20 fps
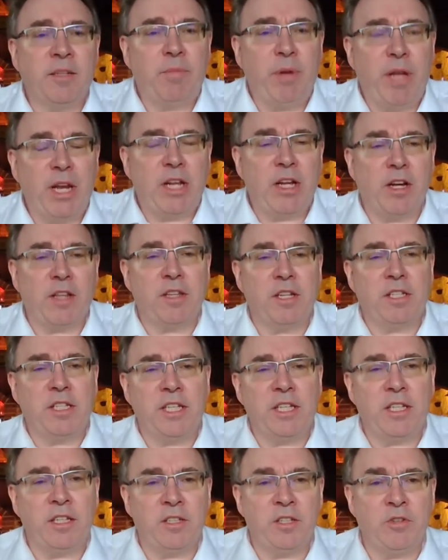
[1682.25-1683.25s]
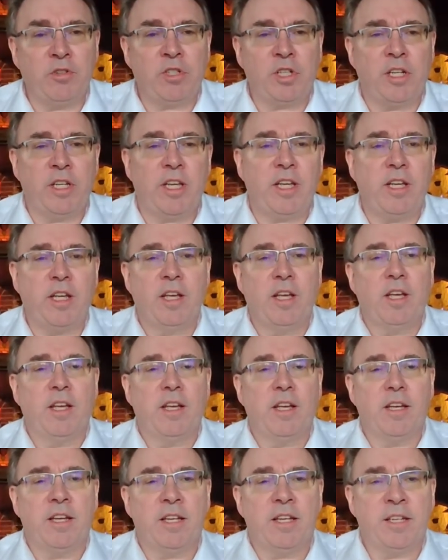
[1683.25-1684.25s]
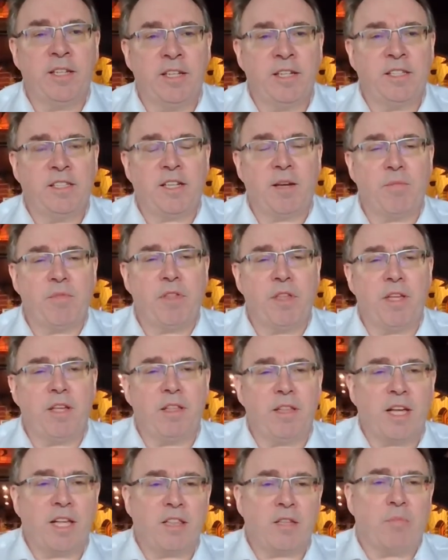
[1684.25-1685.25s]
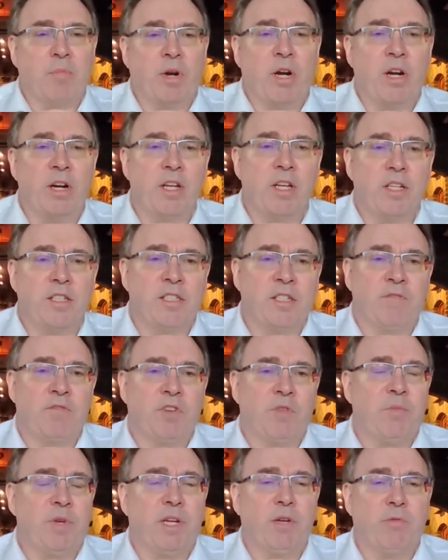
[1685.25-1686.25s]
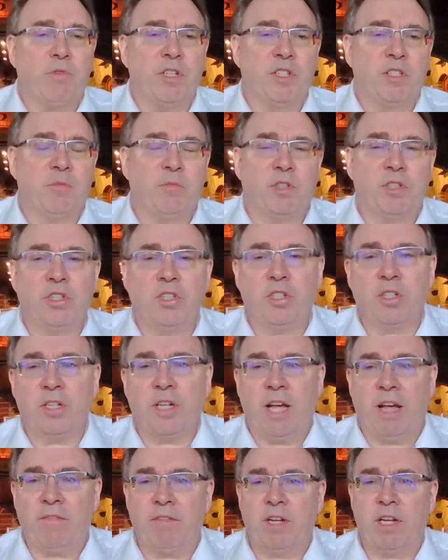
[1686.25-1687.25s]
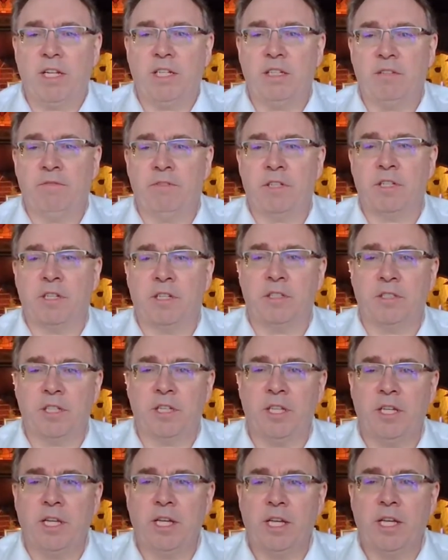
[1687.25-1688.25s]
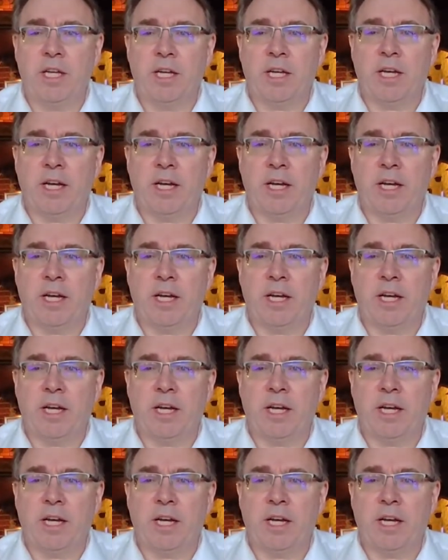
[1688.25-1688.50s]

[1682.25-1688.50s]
Depending on the deal, usually it's something that the parties, if they're being reasonable, shouldn't have any difficulty